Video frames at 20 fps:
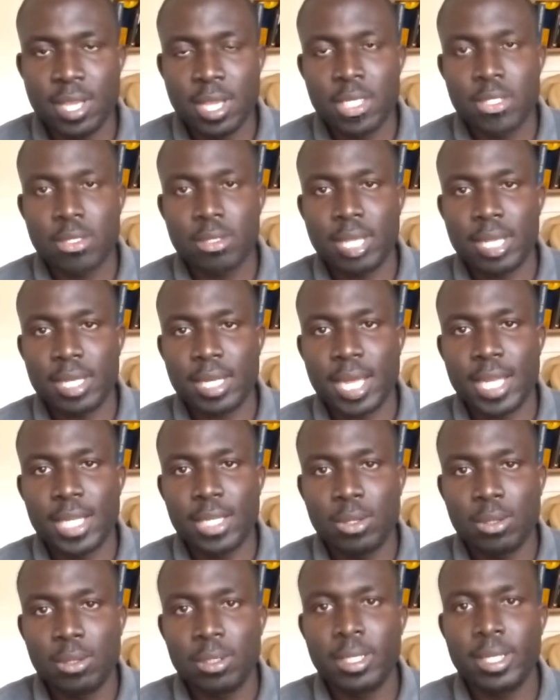so that I
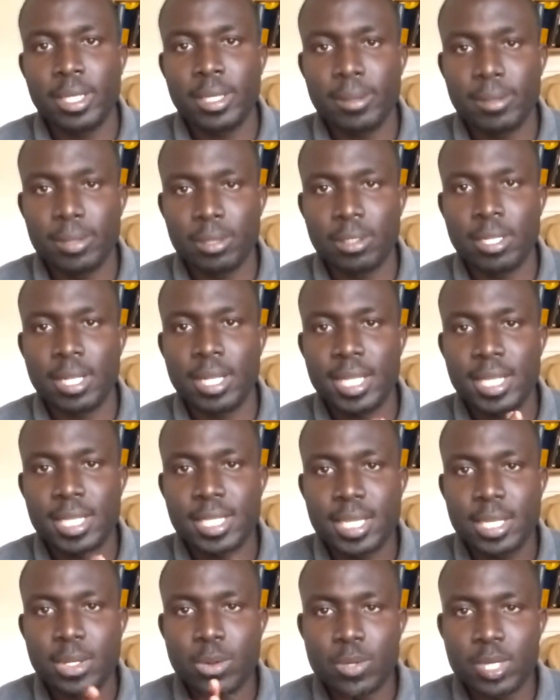know the
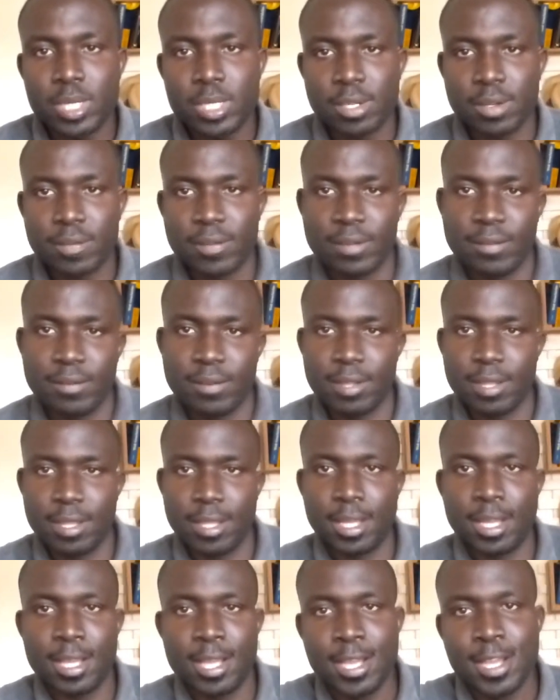sequence of everything.